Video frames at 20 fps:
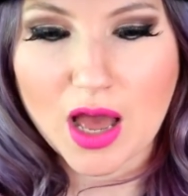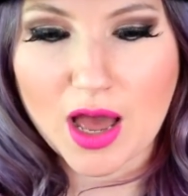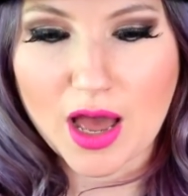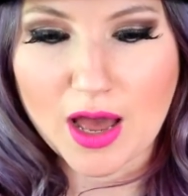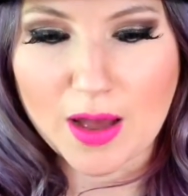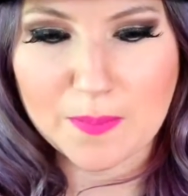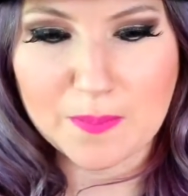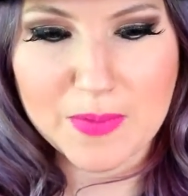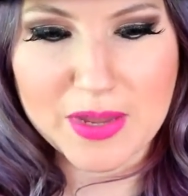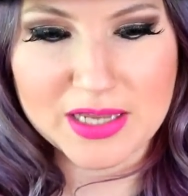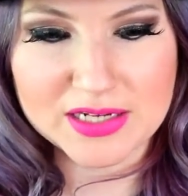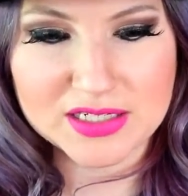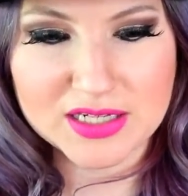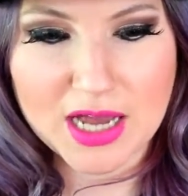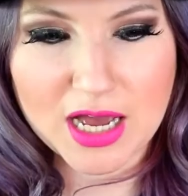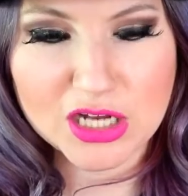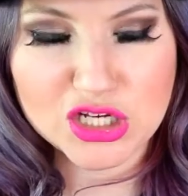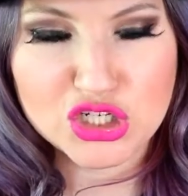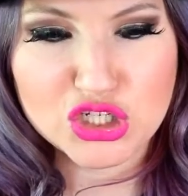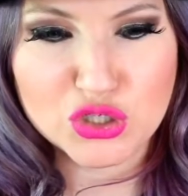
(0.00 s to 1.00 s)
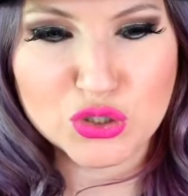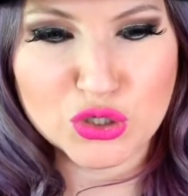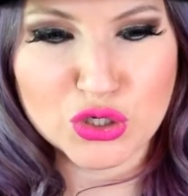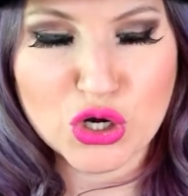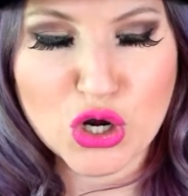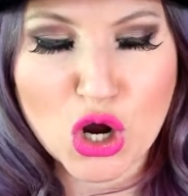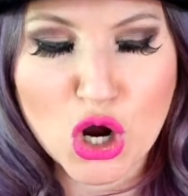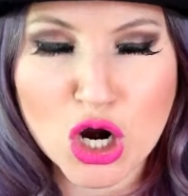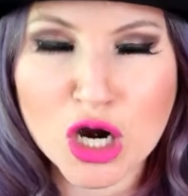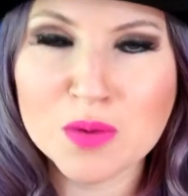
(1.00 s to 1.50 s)
Um, it's got
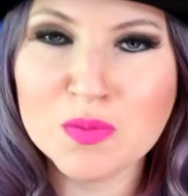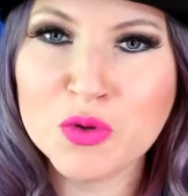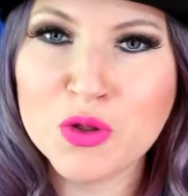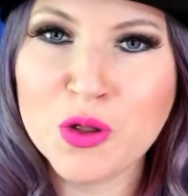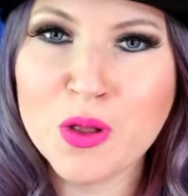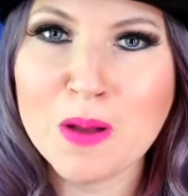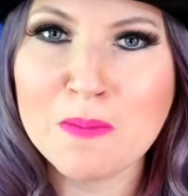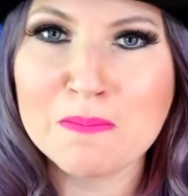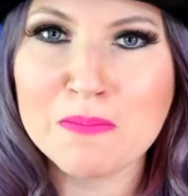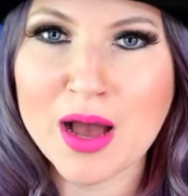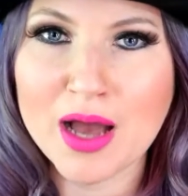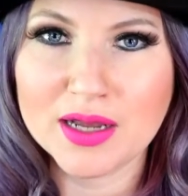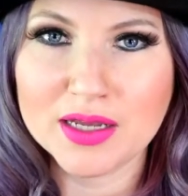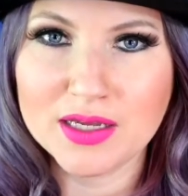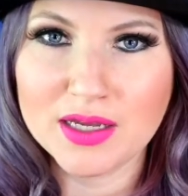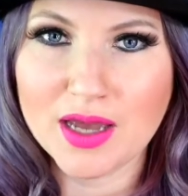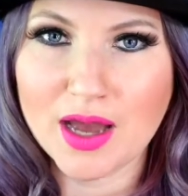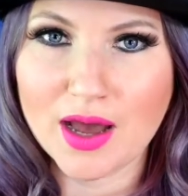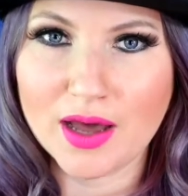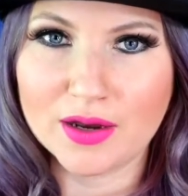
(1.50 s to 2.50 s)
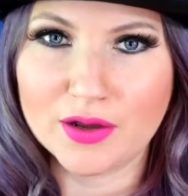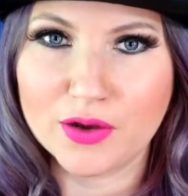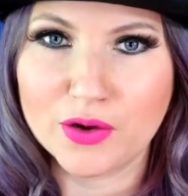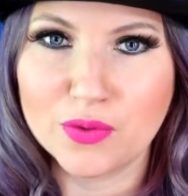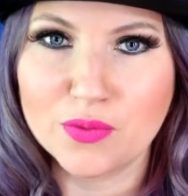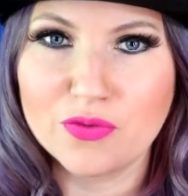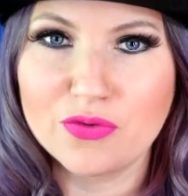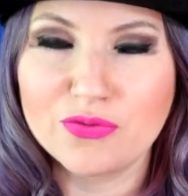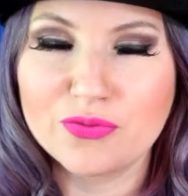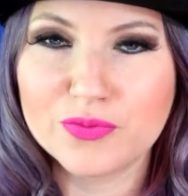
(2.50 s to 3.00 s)
your caramel
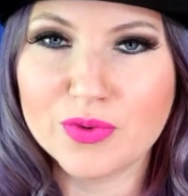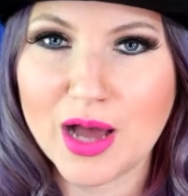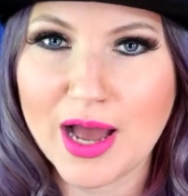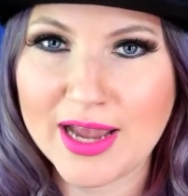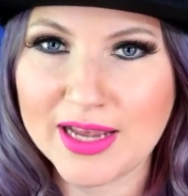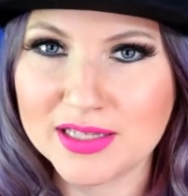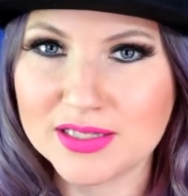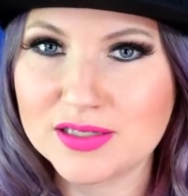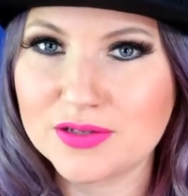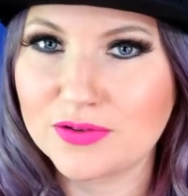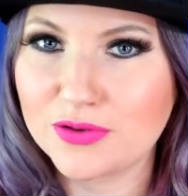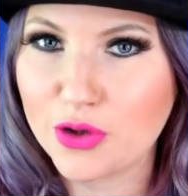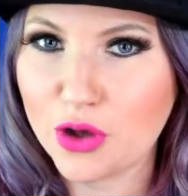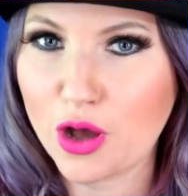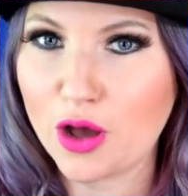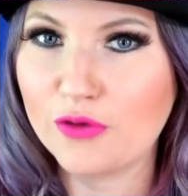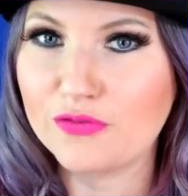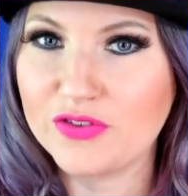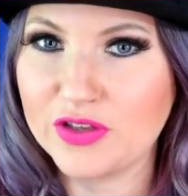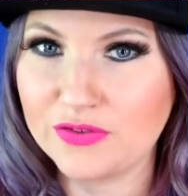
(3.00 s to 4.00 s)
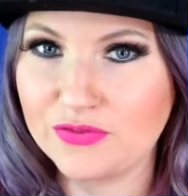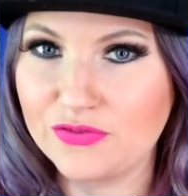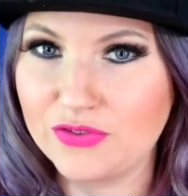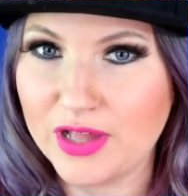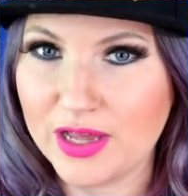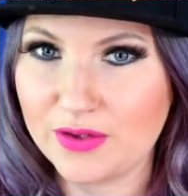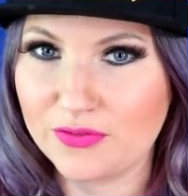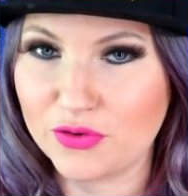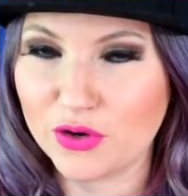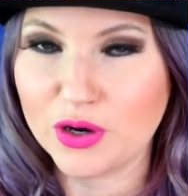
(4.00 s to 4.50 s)
macchiato iced coffee
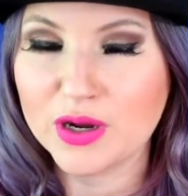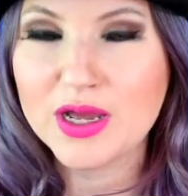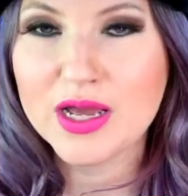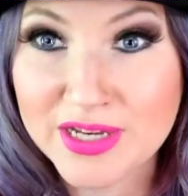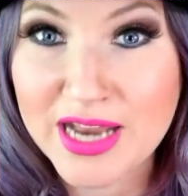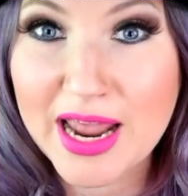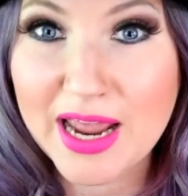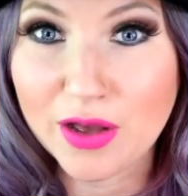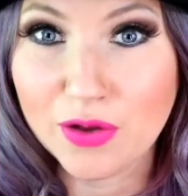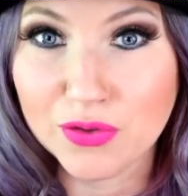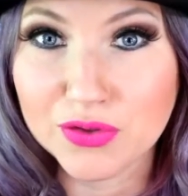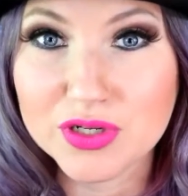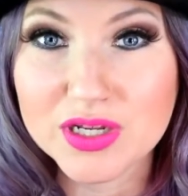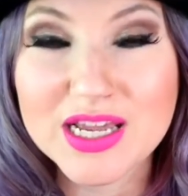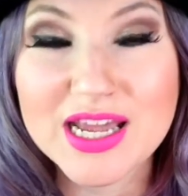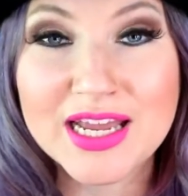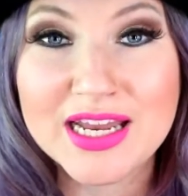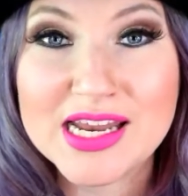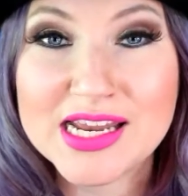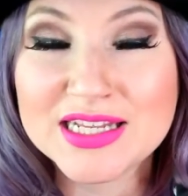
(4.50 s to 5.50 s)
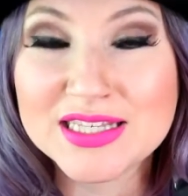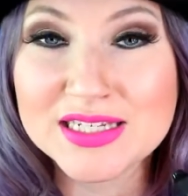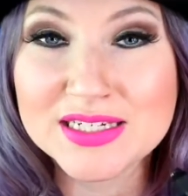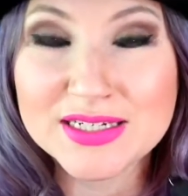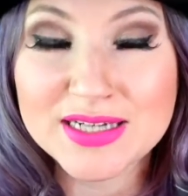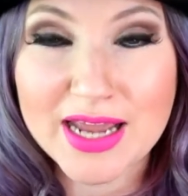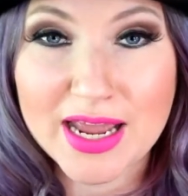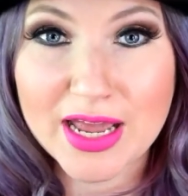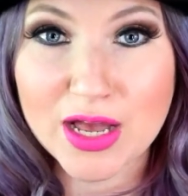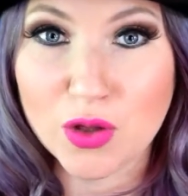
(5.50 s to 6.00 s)
flavor. Nailed. It is
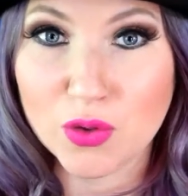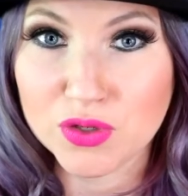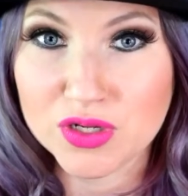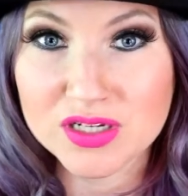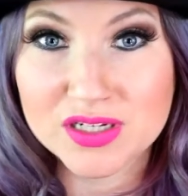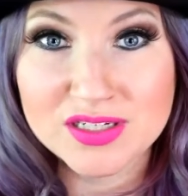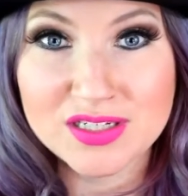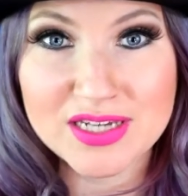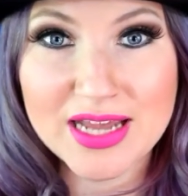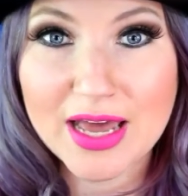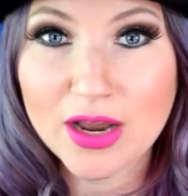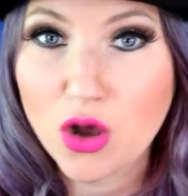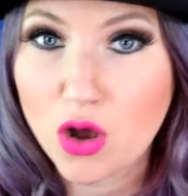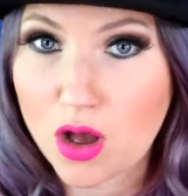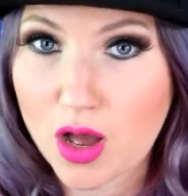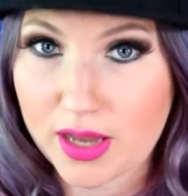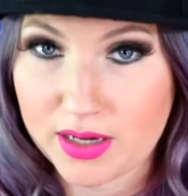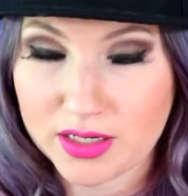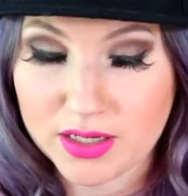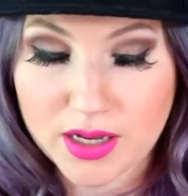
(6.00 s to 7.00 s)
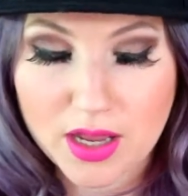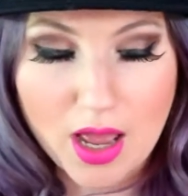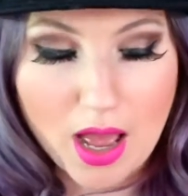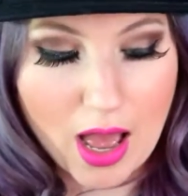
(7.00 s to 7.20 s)
nailed. Dead on.